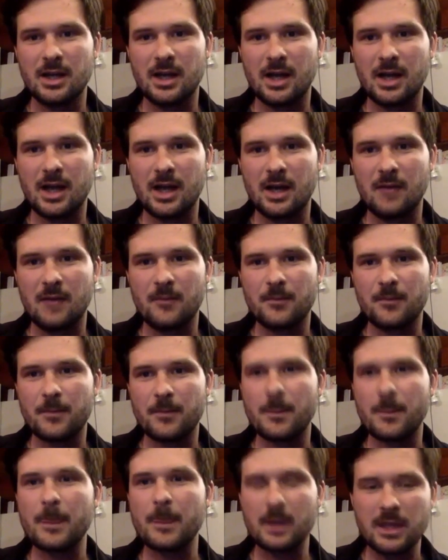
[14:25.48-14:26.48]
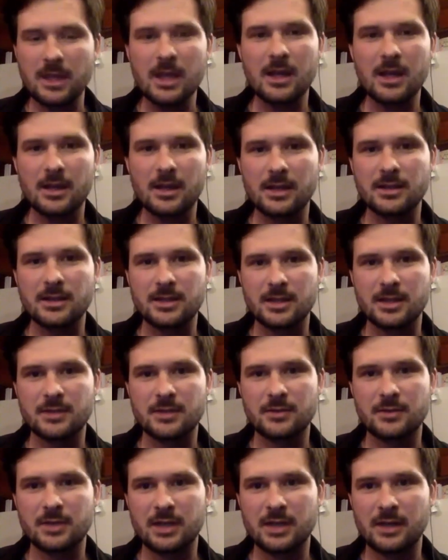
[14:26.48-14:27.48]
Um, yeah, that's
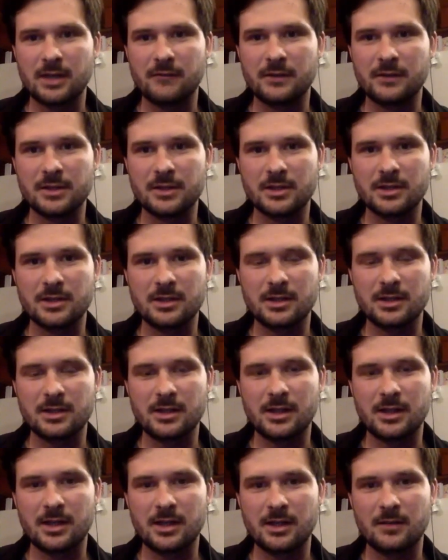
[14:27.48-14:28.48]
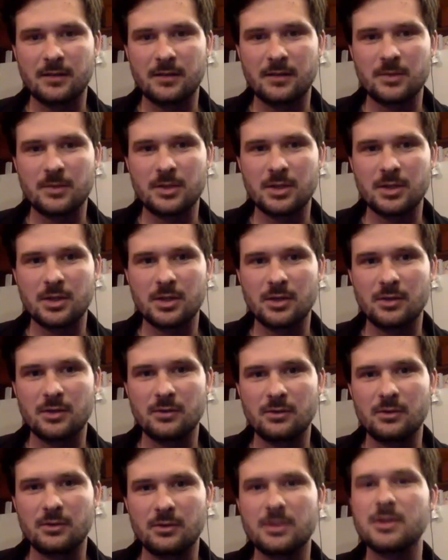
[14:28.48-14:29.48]
that's really our vision um, to go
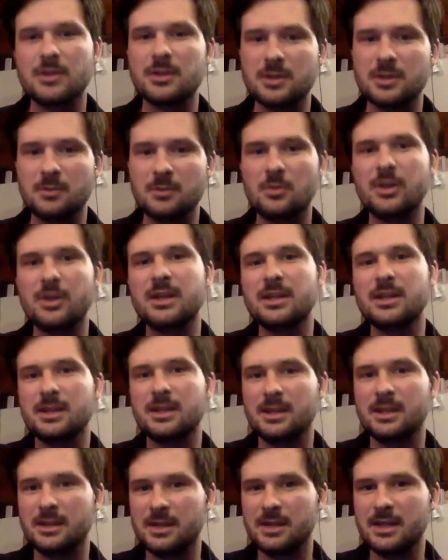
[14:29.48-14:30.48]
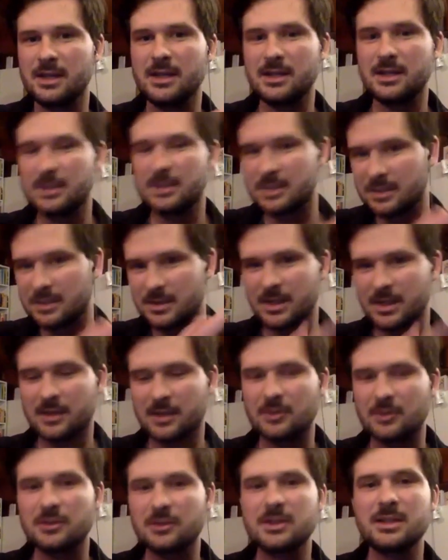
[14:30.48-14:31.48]
to, to bring these
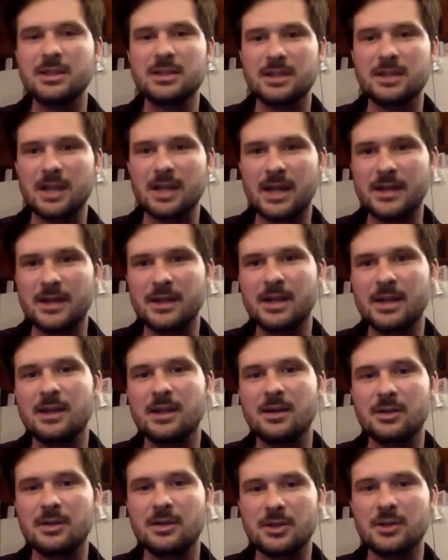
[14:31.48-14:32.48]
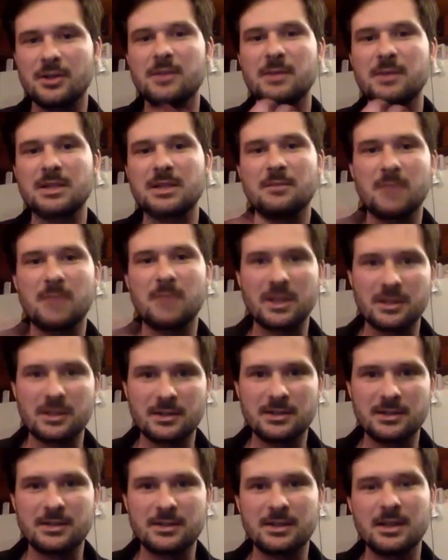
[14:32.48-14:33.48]
technologies and then turn them into
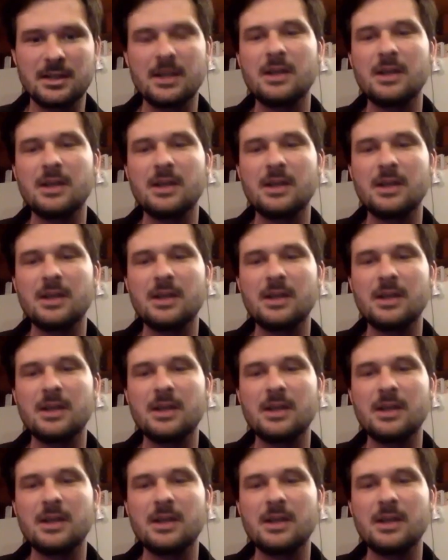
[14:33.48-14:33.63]
methods,